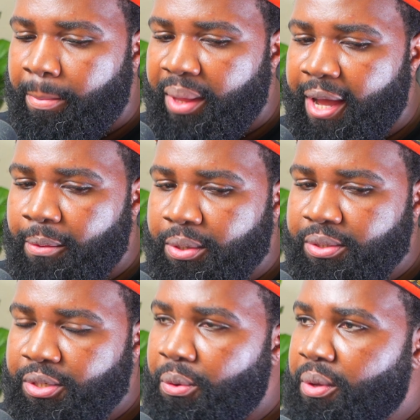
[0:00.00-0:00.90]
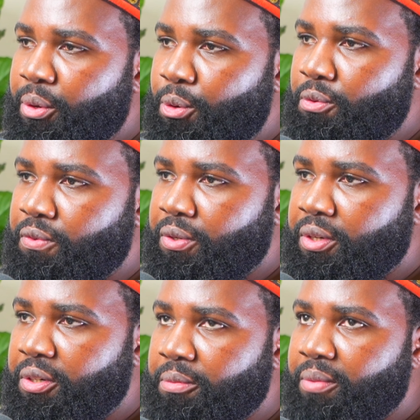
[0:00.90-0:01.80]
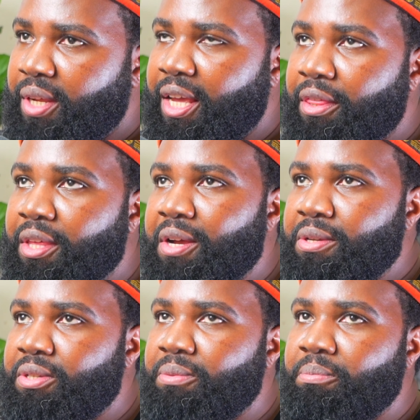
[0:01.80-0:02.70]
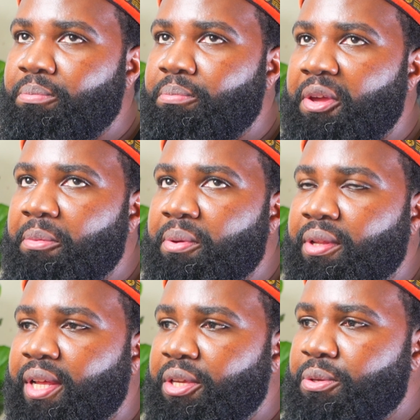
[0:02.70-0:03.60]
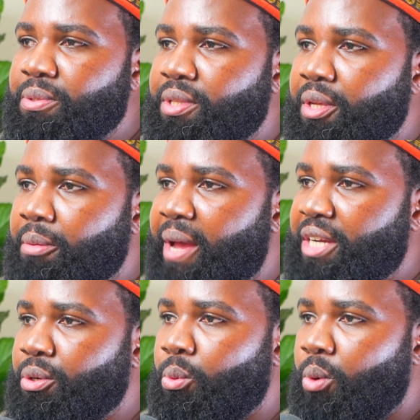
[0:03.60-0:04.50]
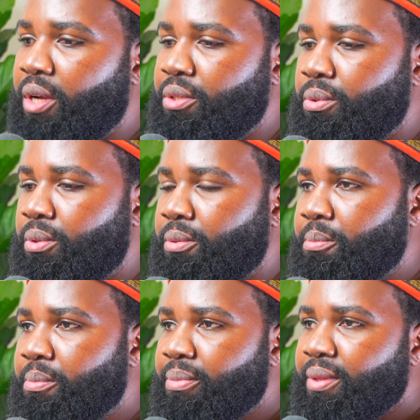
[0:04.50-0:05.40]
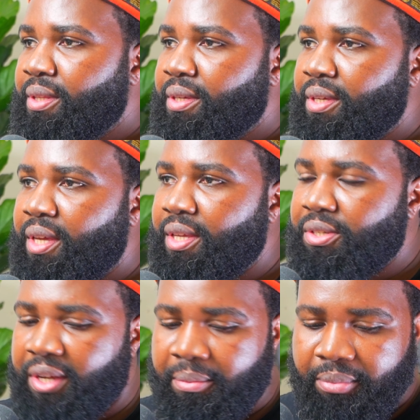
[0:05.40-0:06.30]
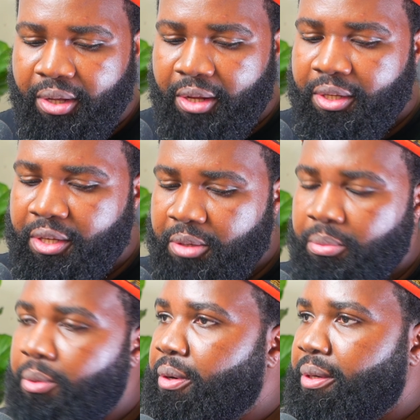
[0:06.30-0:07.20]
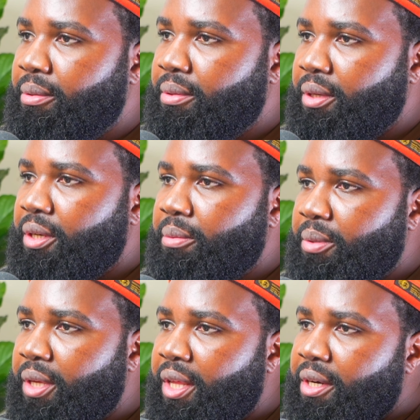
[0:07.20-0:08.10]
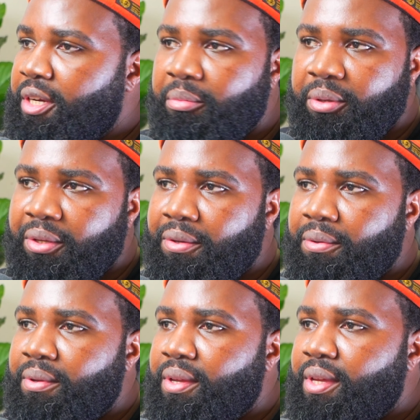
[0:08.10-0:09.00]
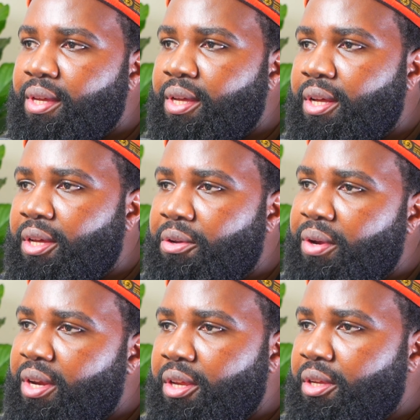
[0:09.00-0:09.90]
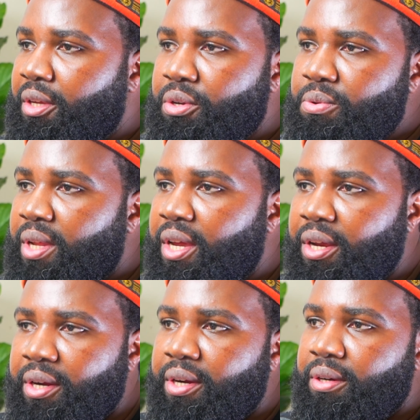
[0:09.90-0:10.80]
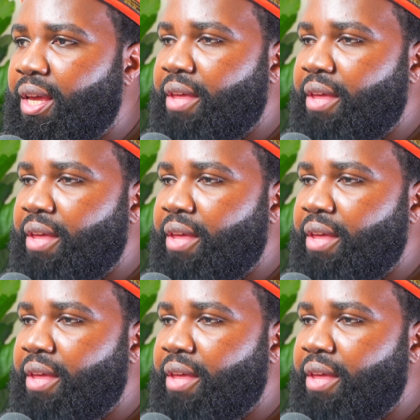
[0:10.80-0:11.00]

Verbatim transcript: I was going over, like, I think I was maybe like using the magic wand tool. And so I'm on the keyboard, you know, hitting W, uh, creating a new layer.